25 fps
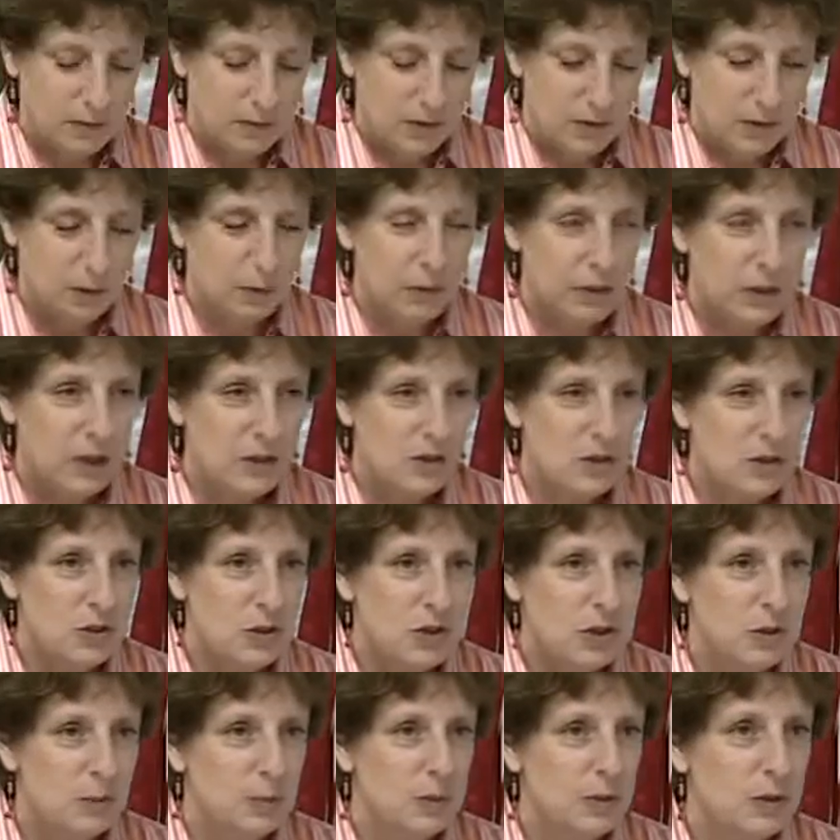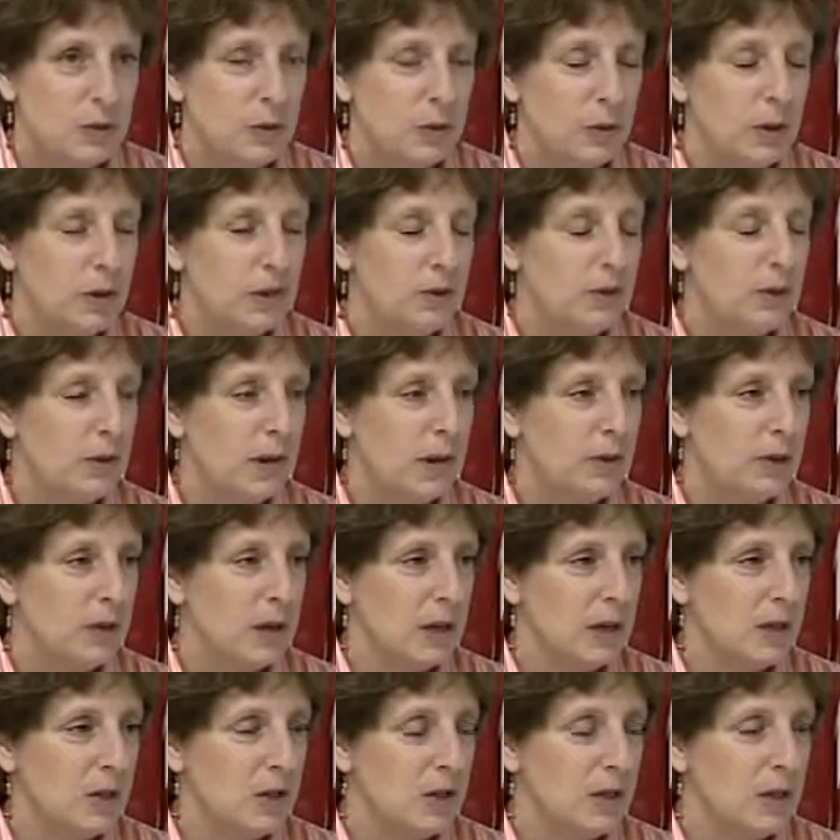The relationship between the
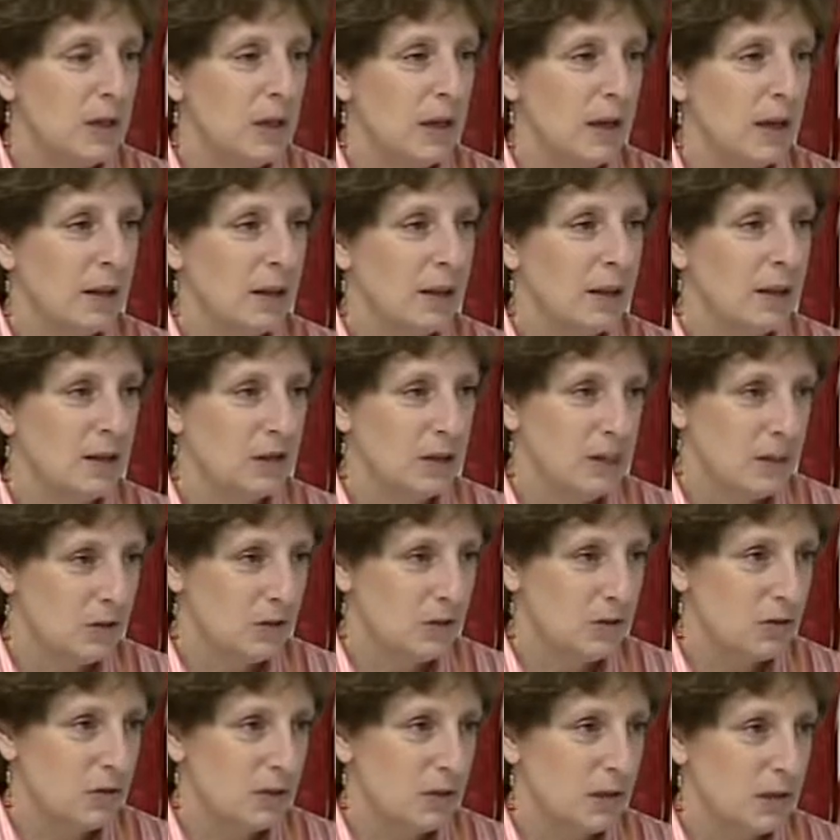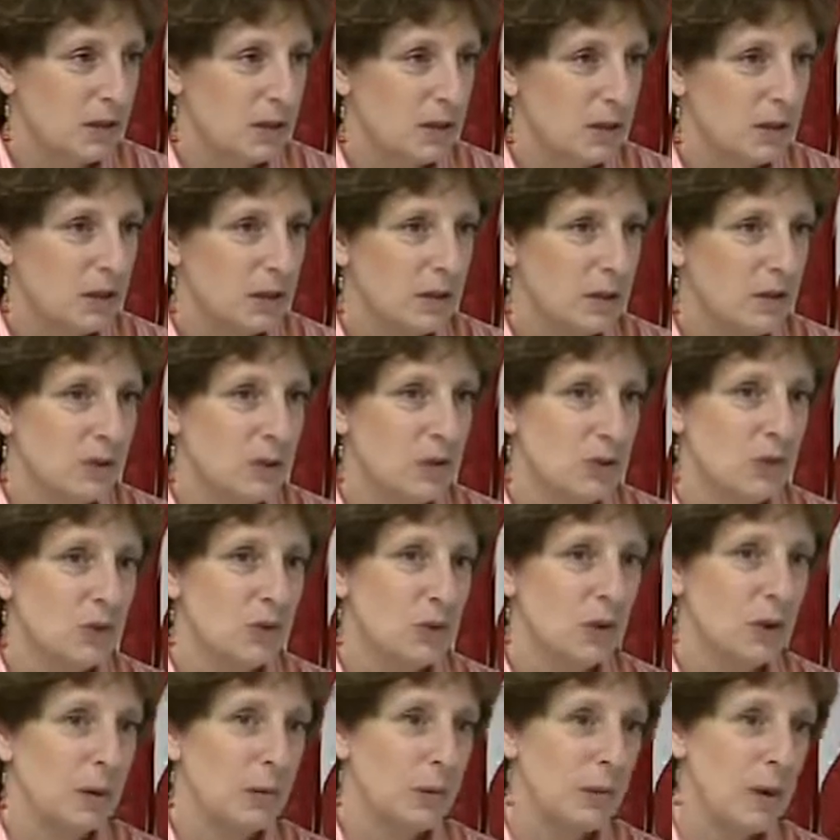foundation and the district
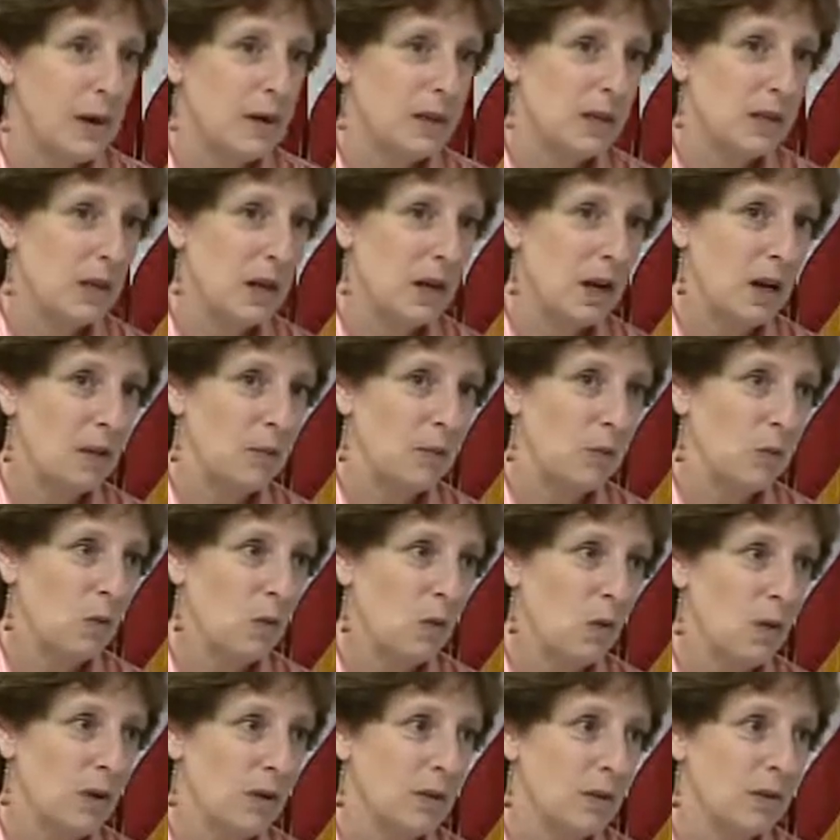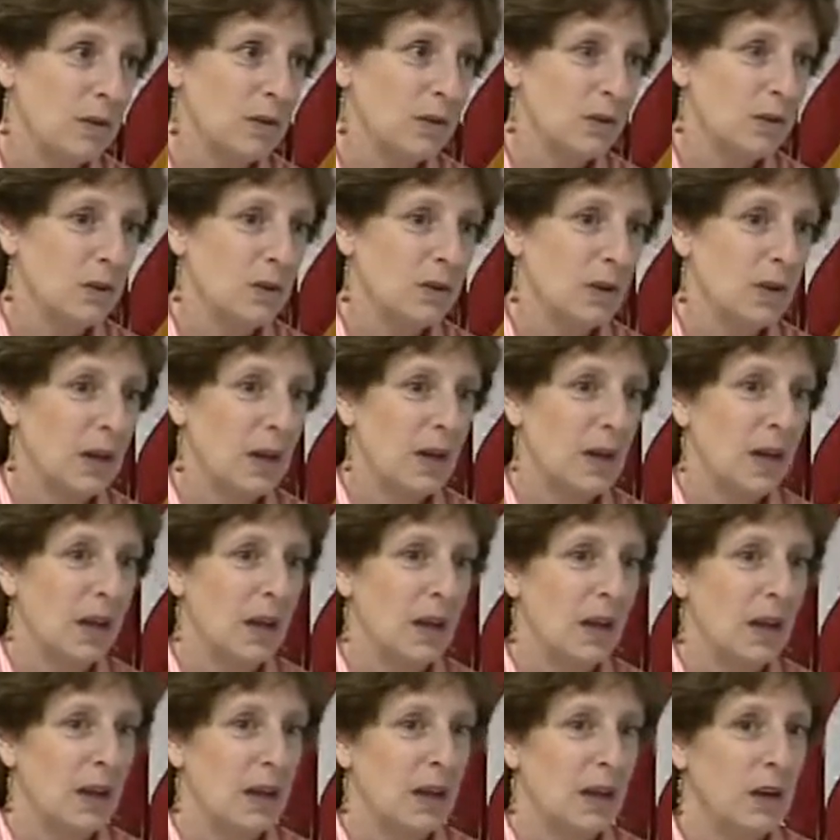during my time was
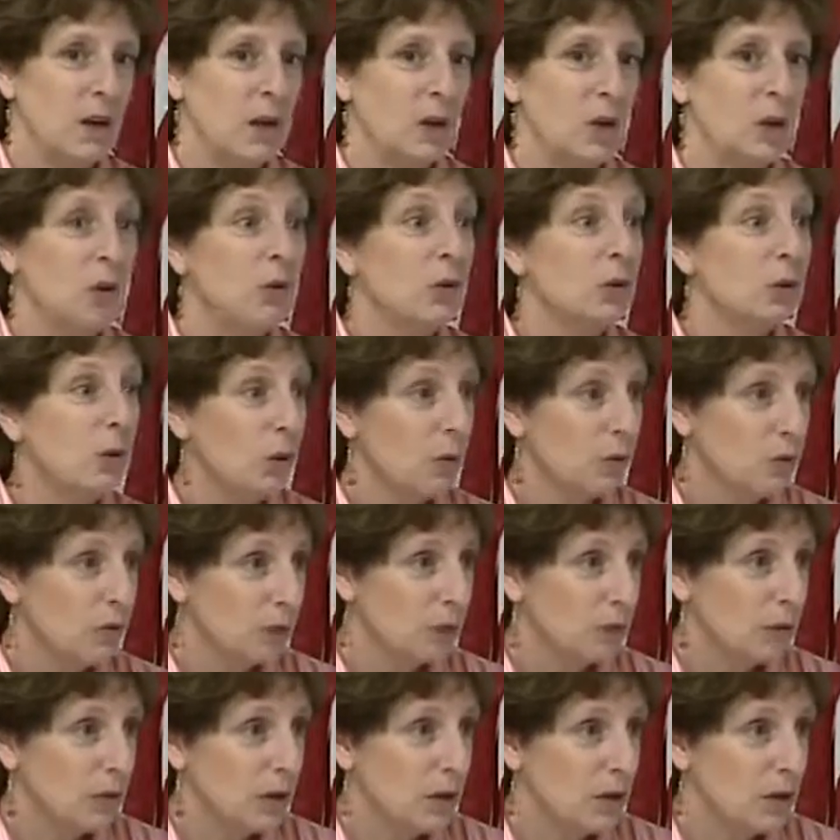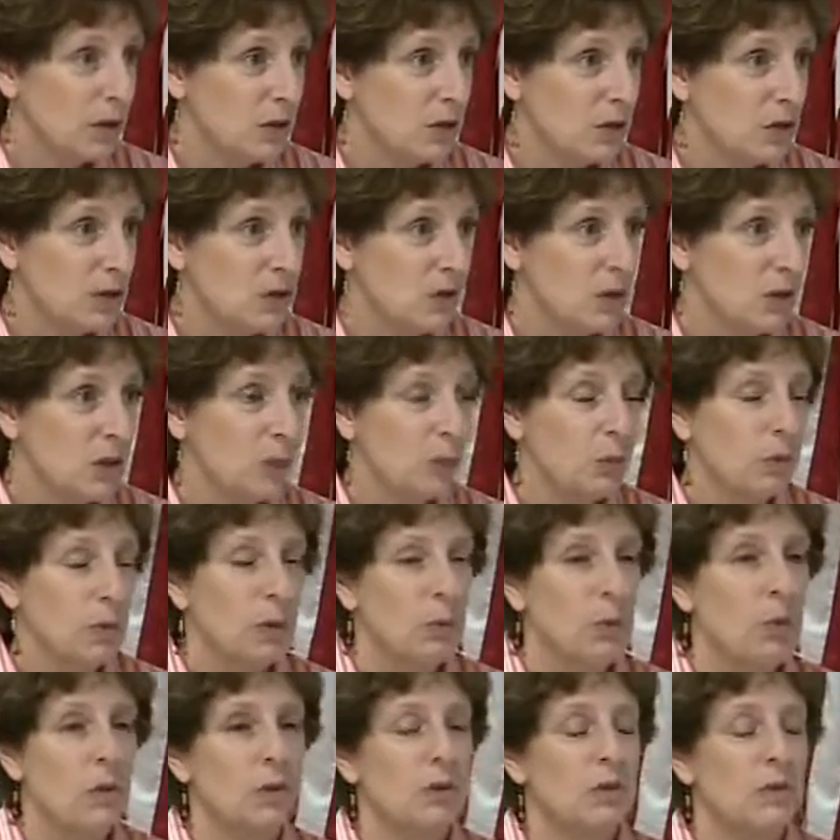a close relationship. We
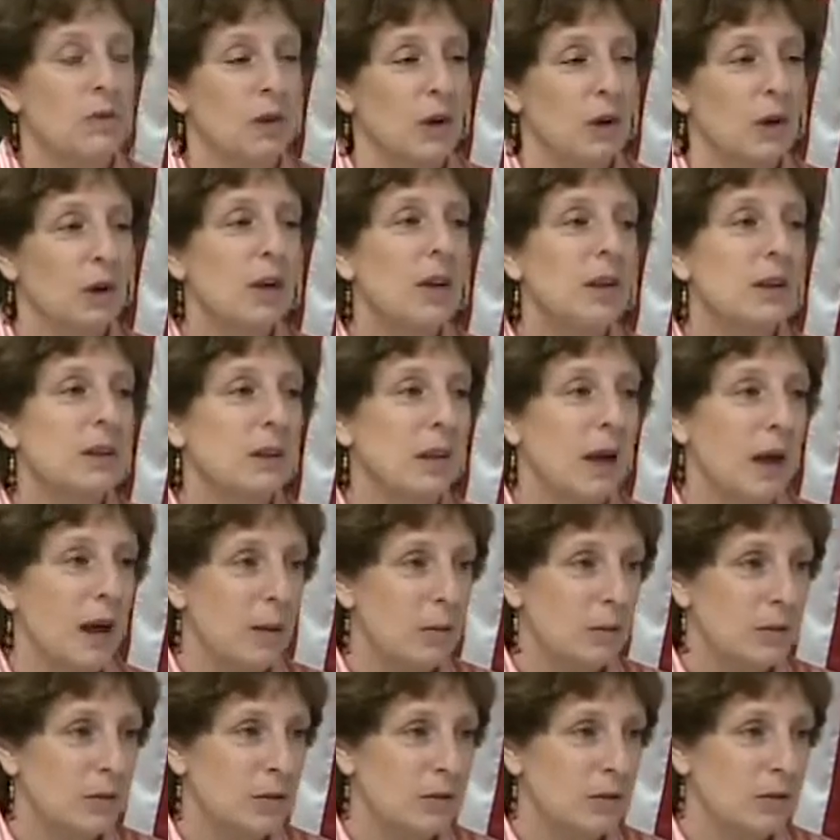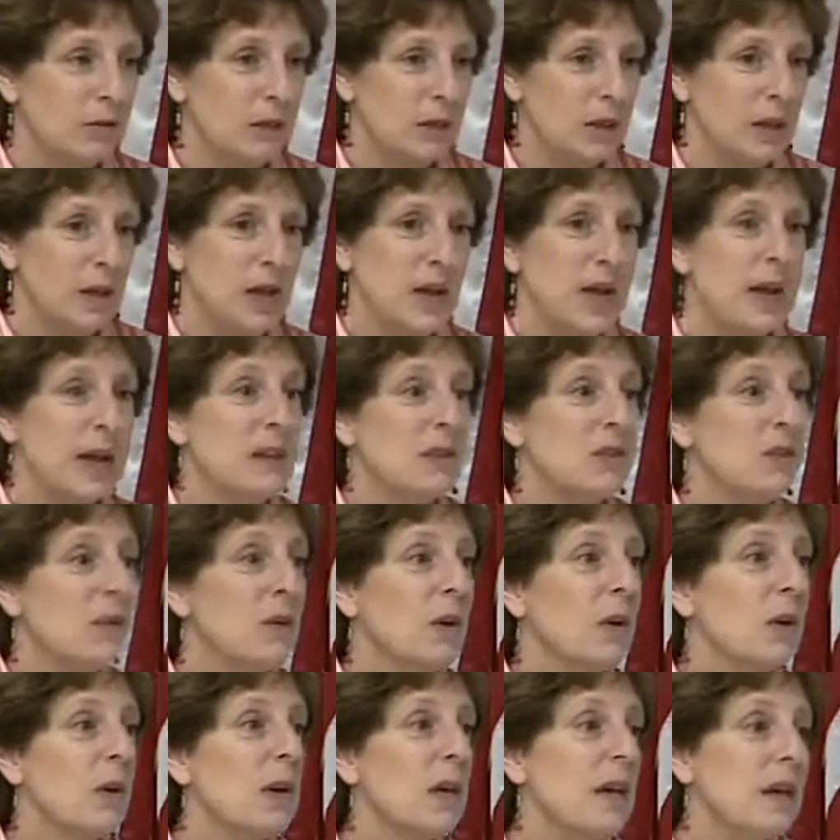worked very collaboratively. It's
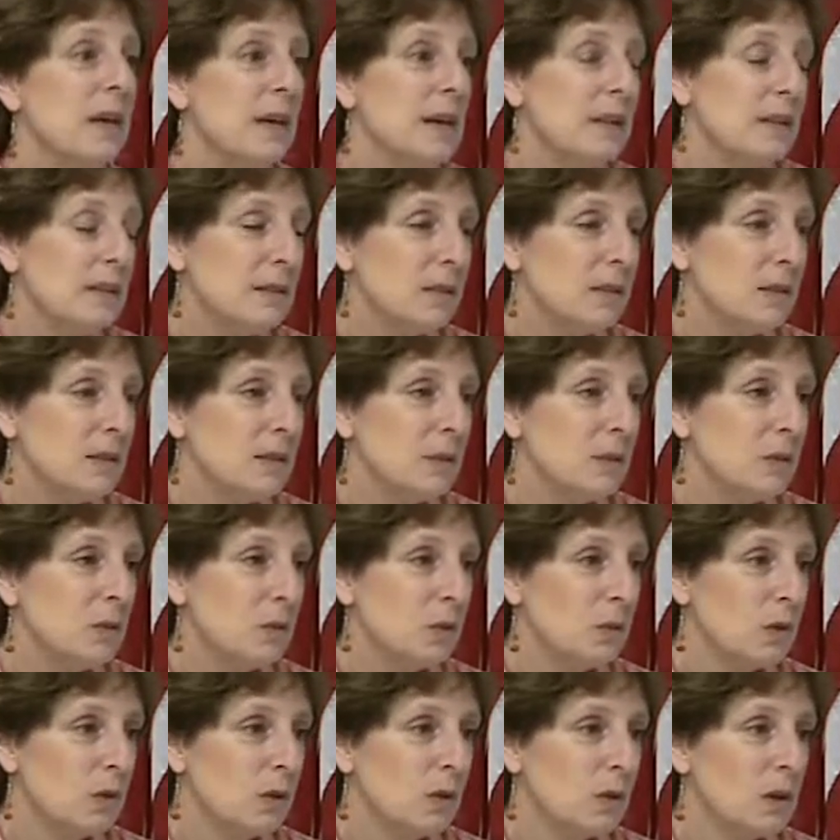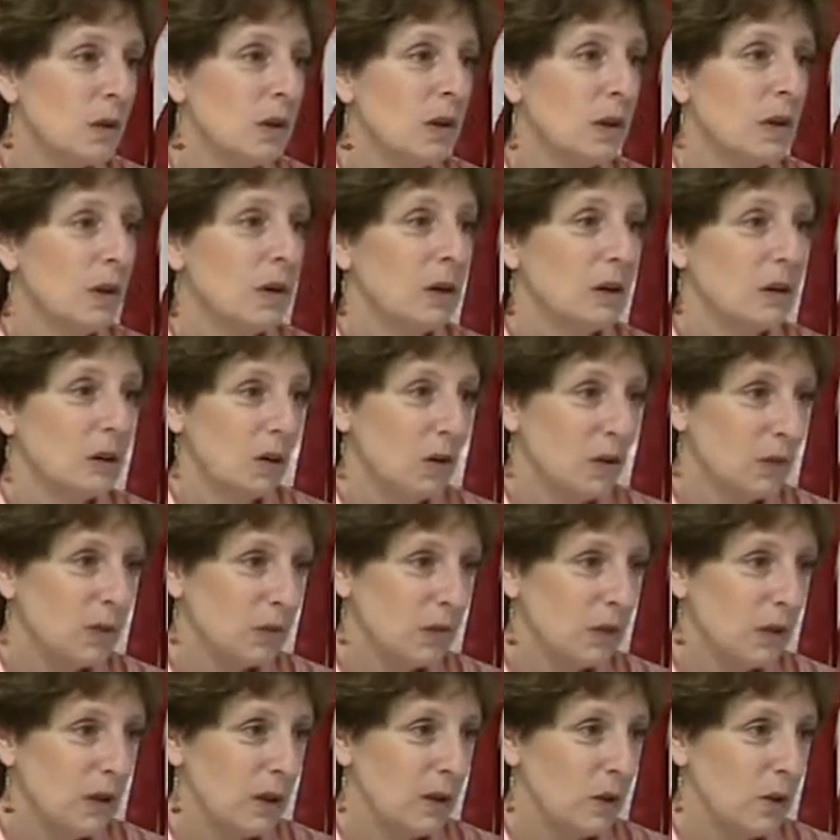very easy to work
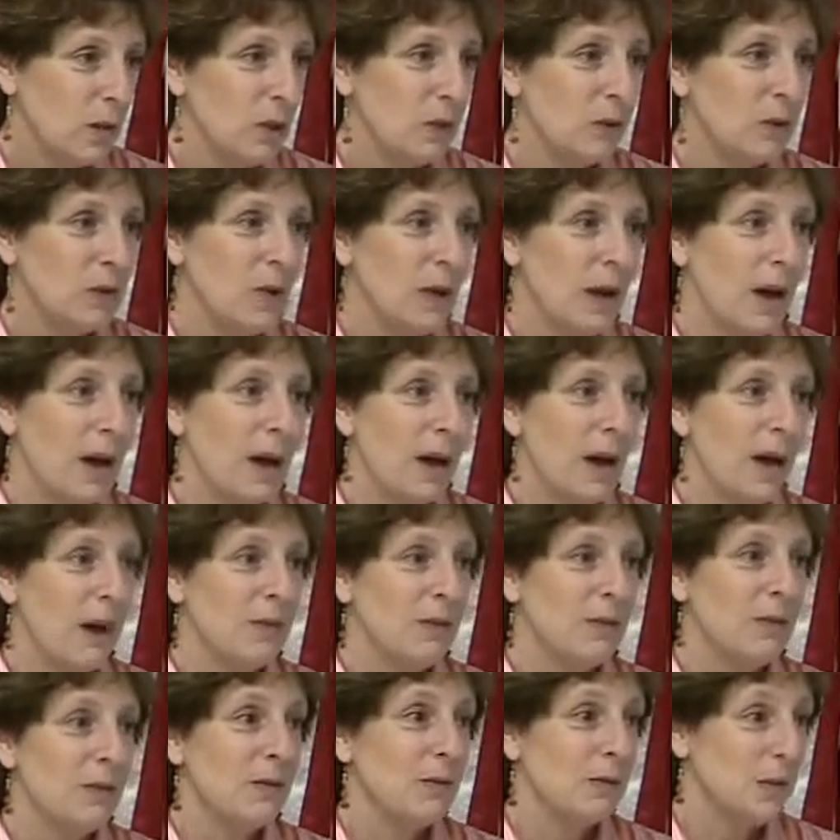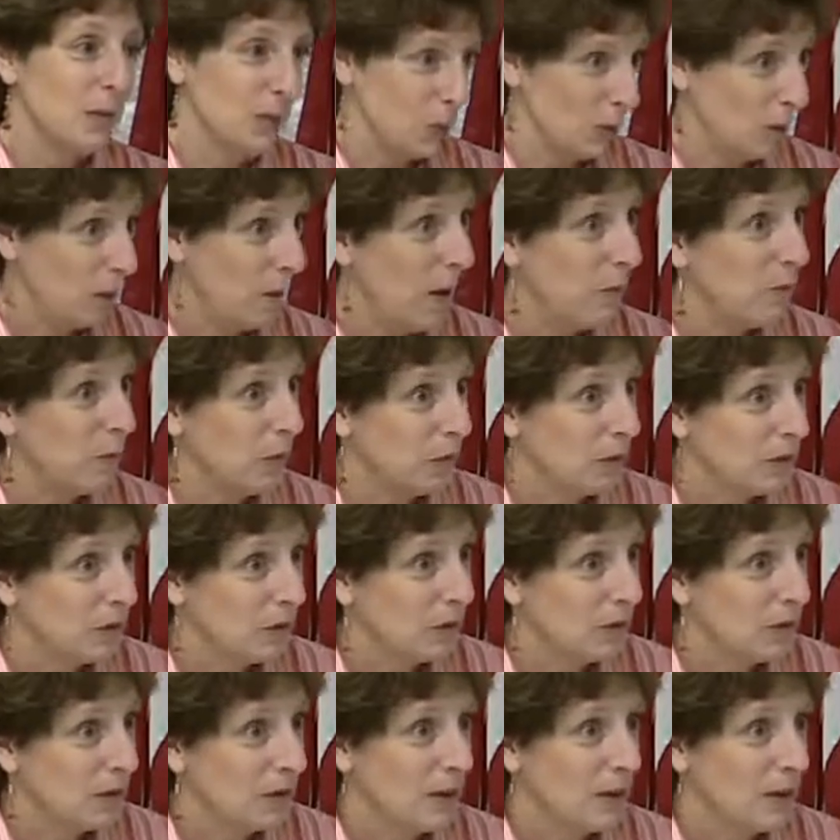closely when you have fewer members.